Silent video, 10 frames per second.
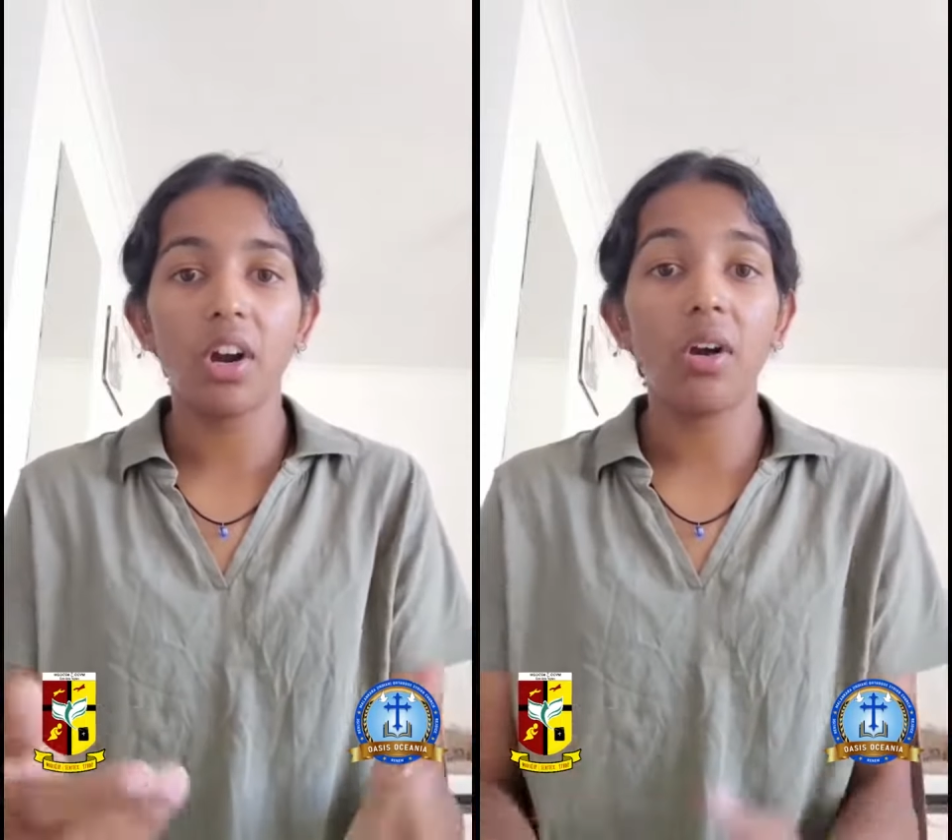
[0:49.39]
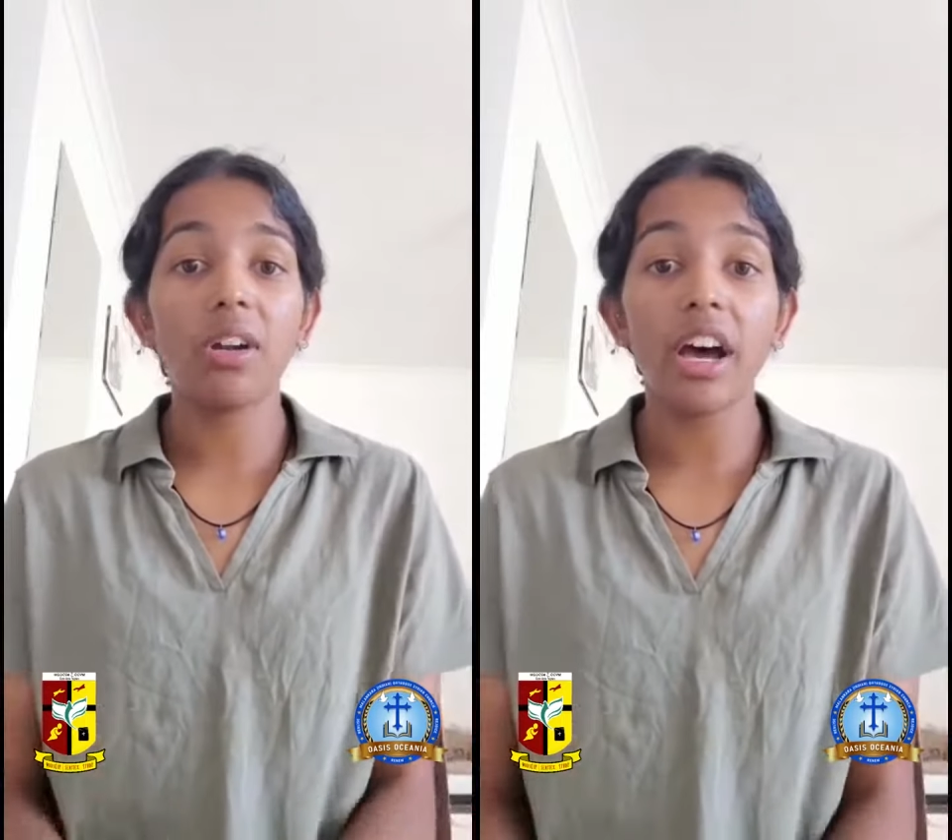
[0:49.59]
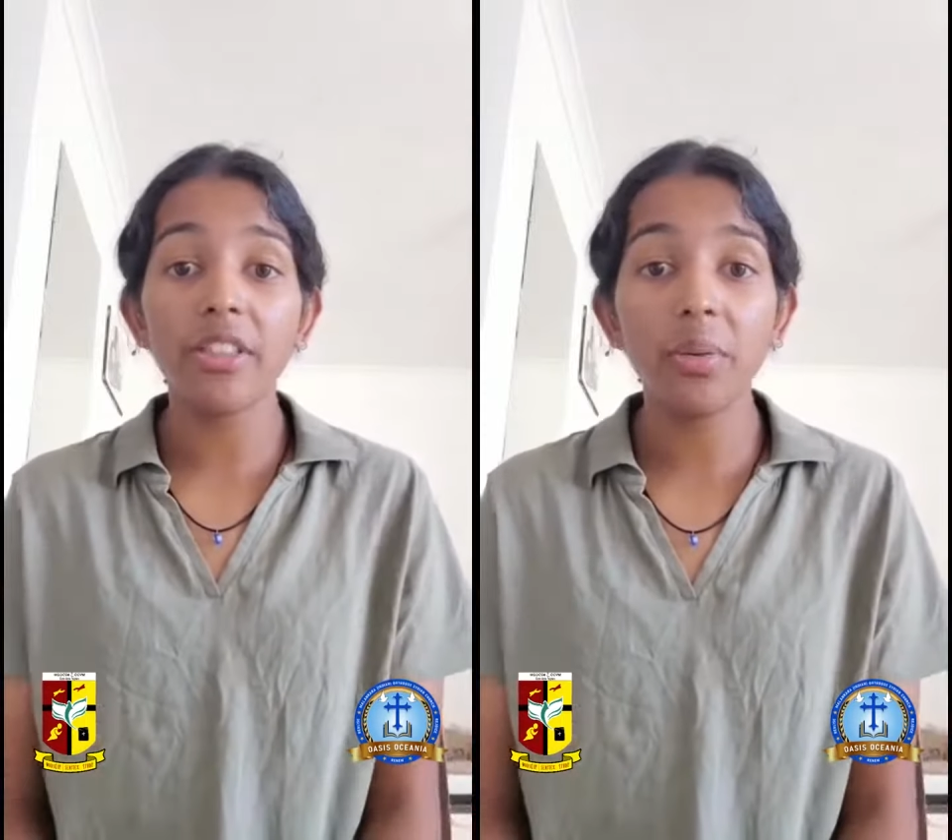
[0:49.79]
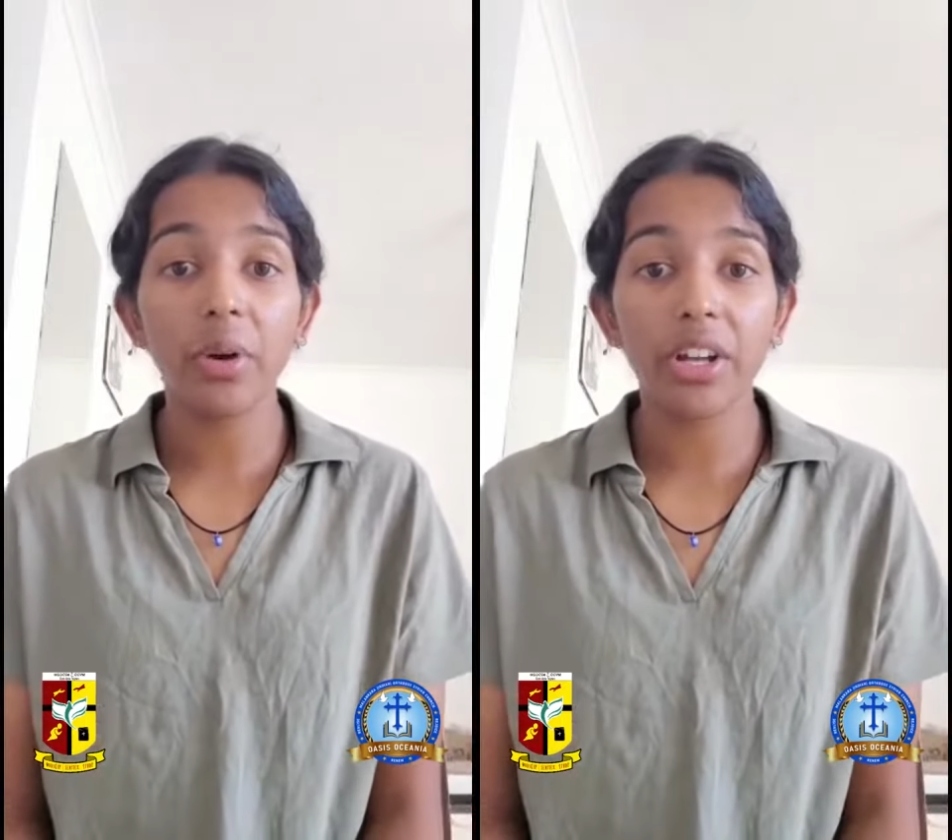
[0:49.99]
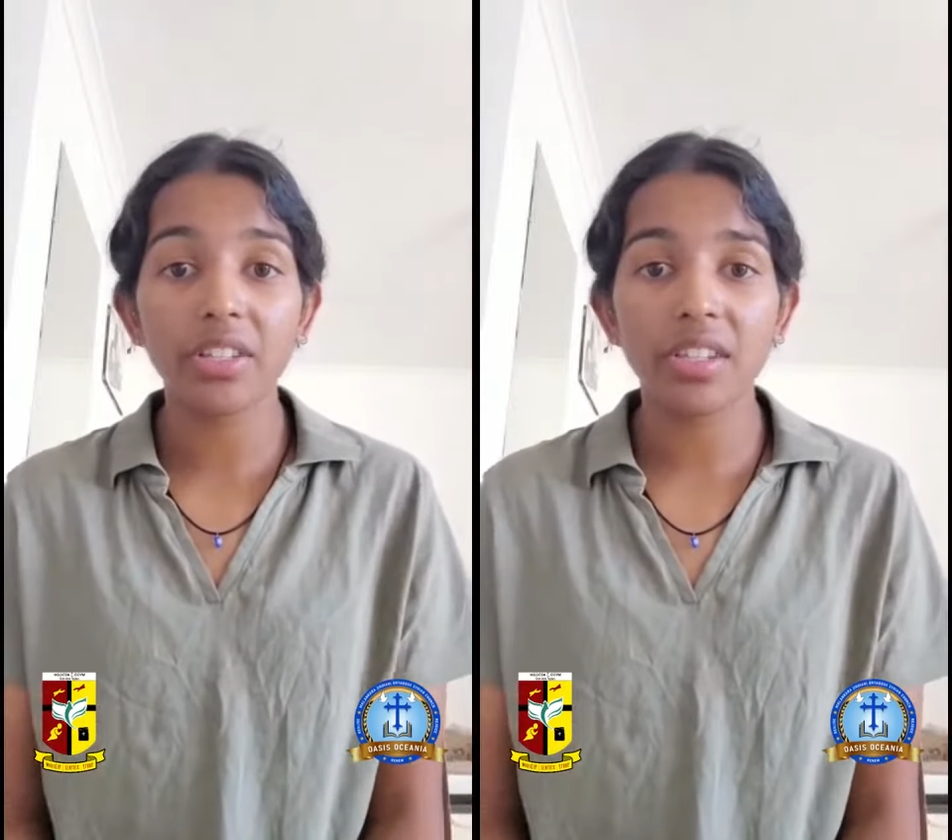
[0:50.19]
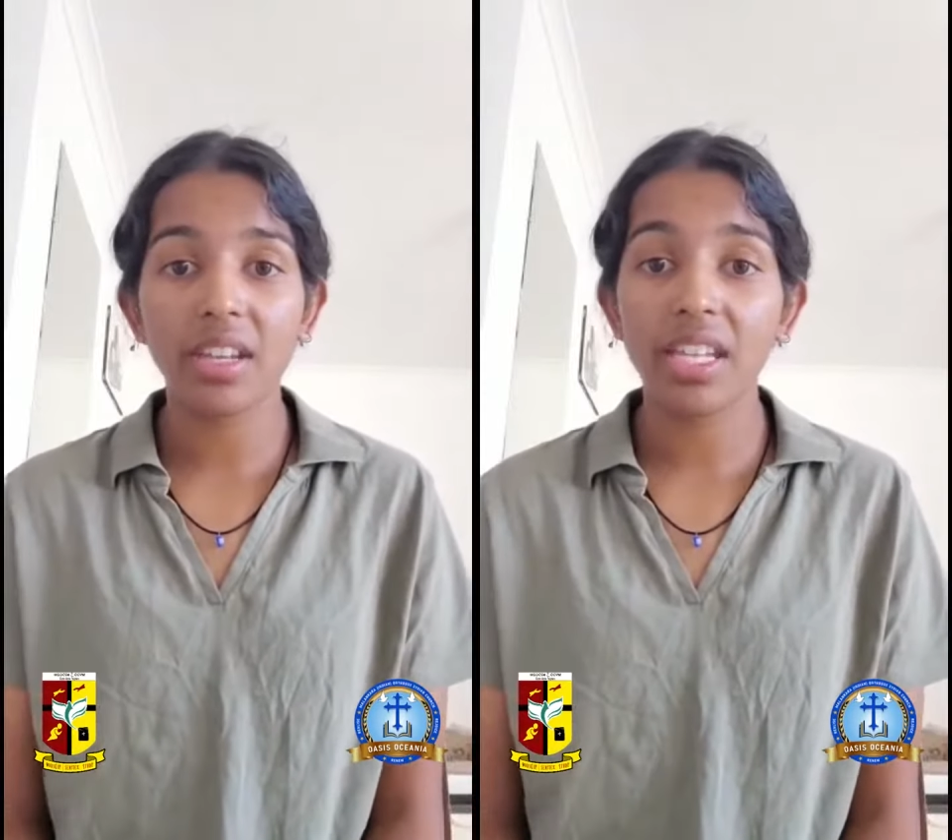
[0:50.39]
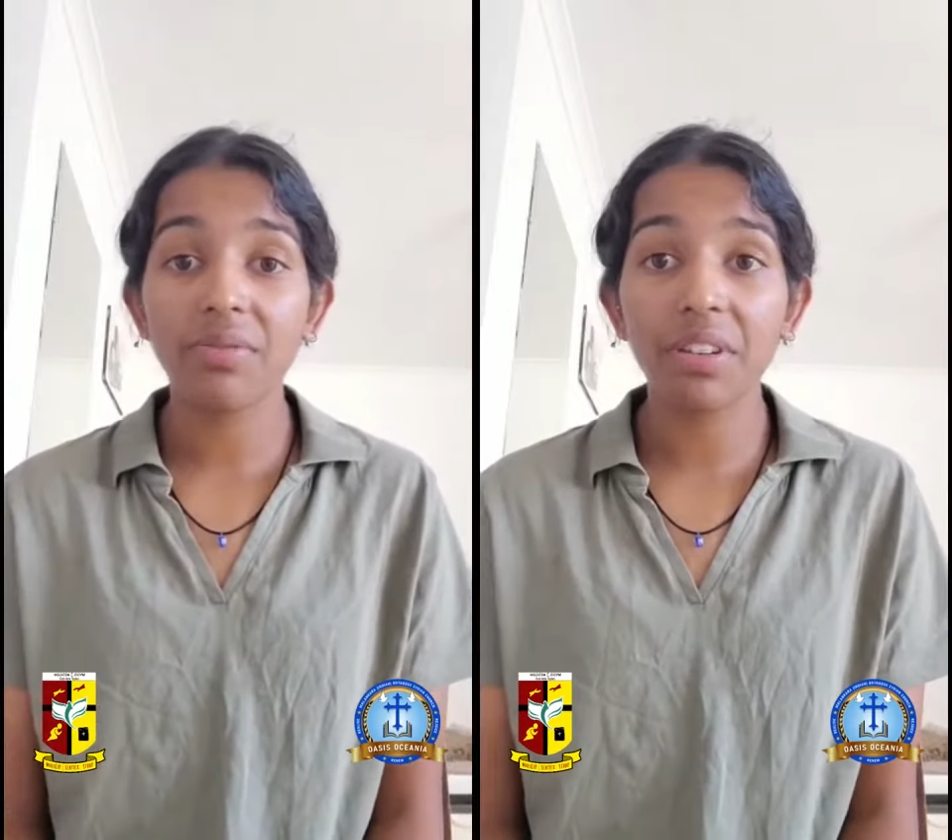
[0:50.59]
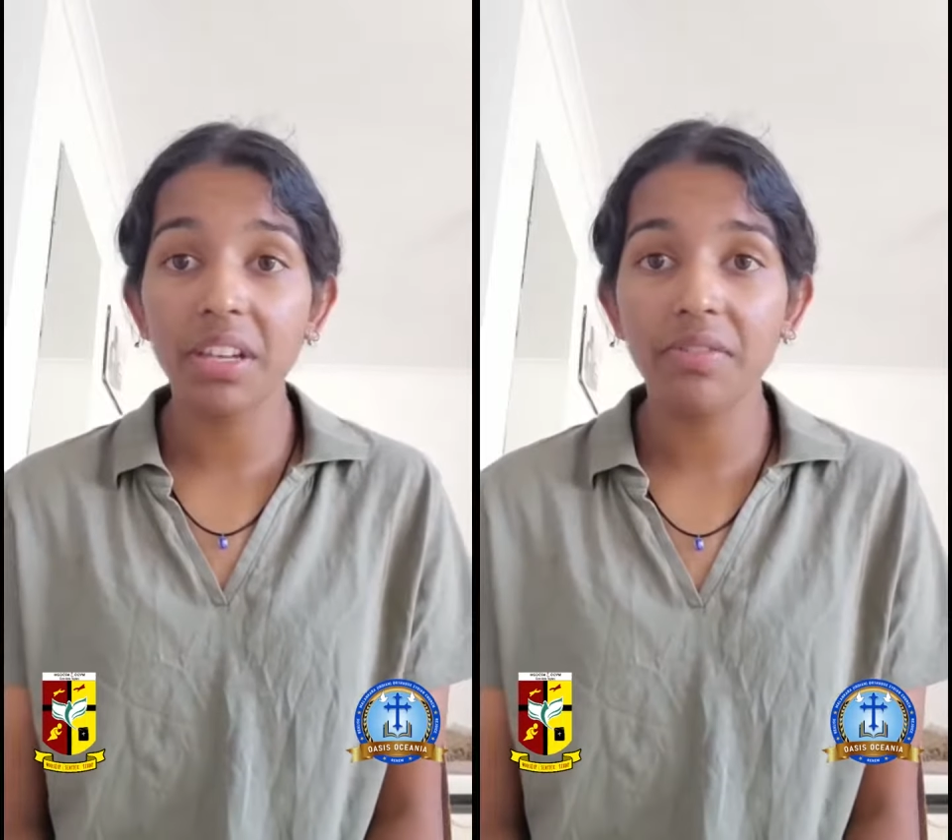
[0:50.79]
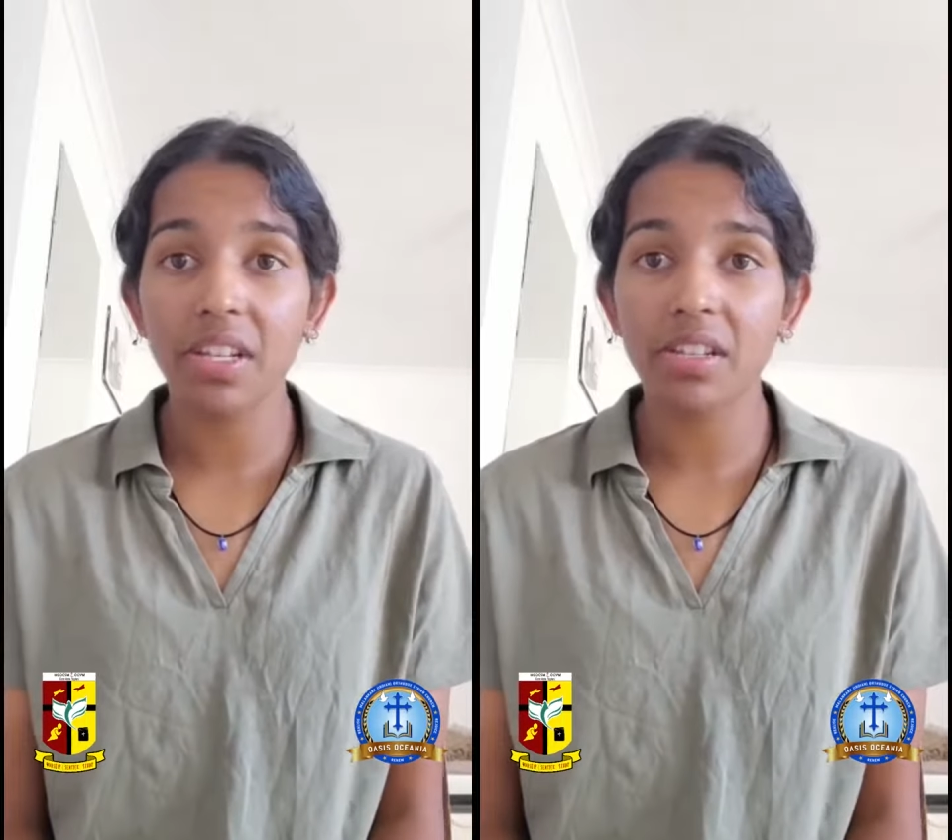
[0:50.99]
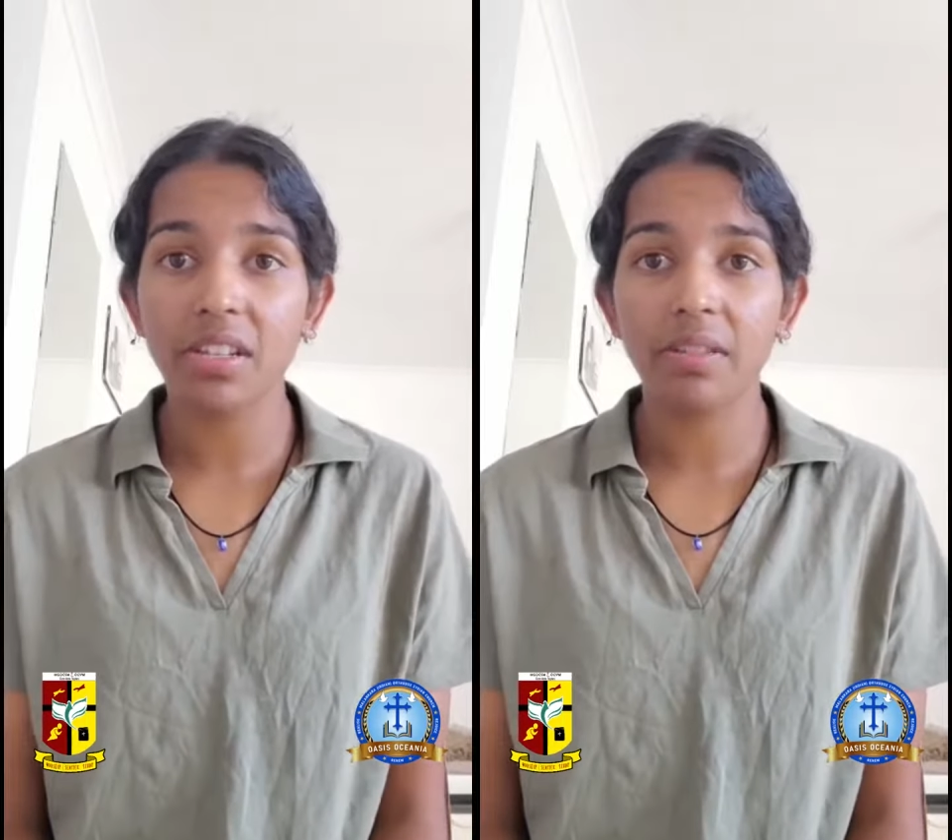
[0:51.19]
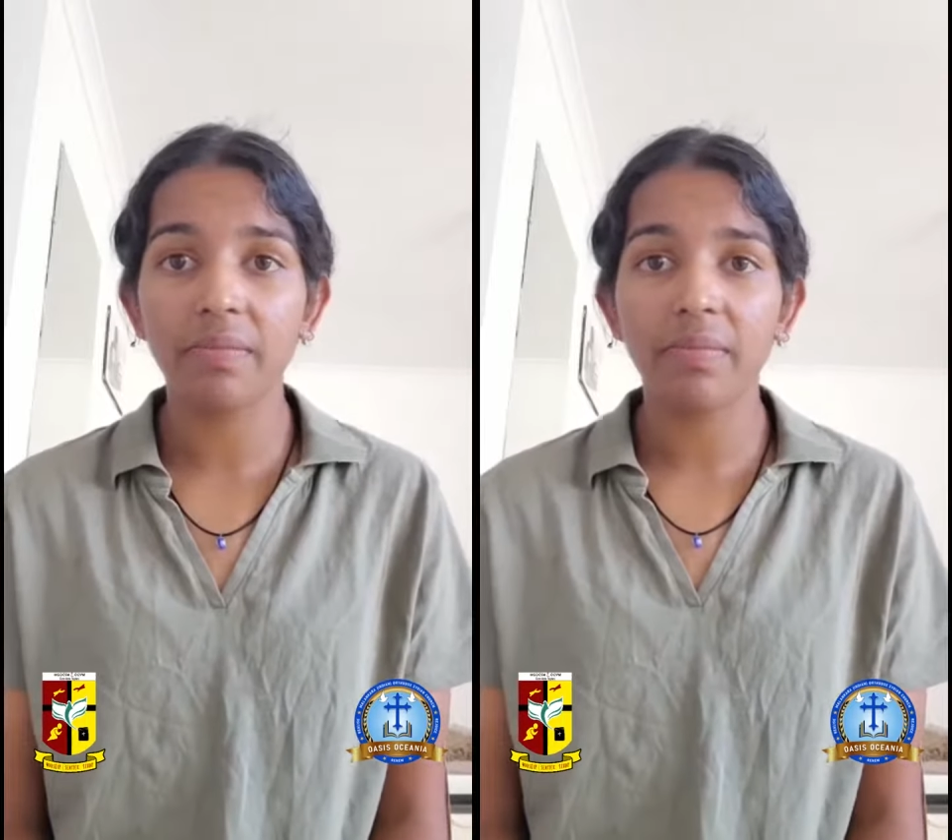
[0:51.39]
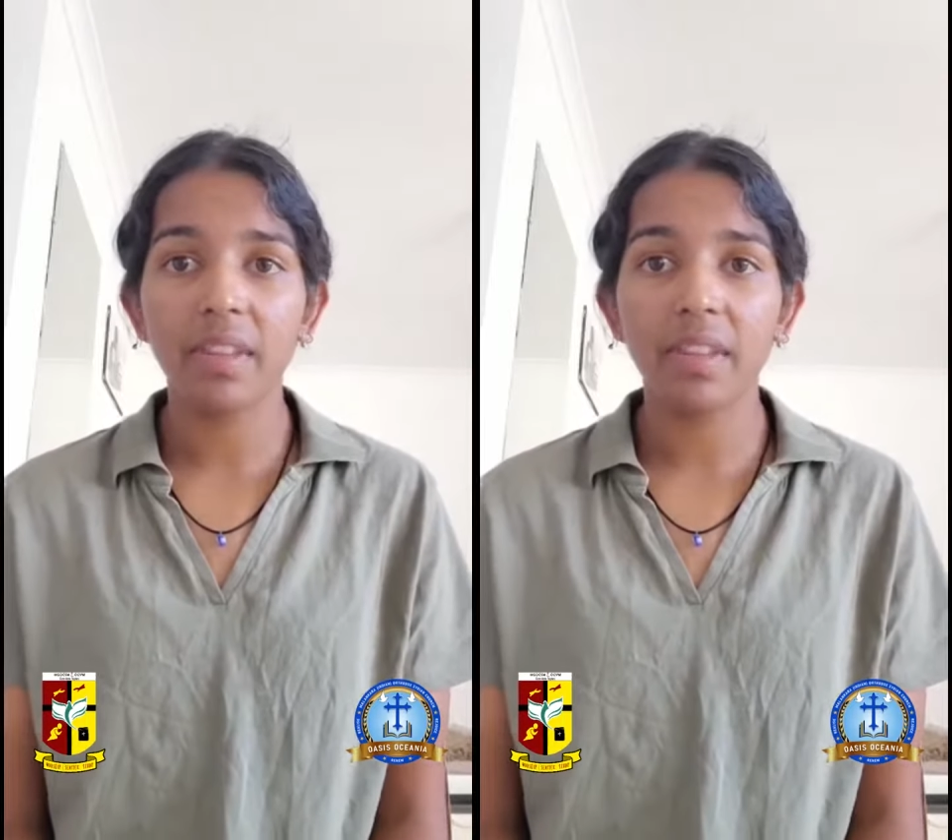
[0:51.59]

or in other words, it's forgiveness.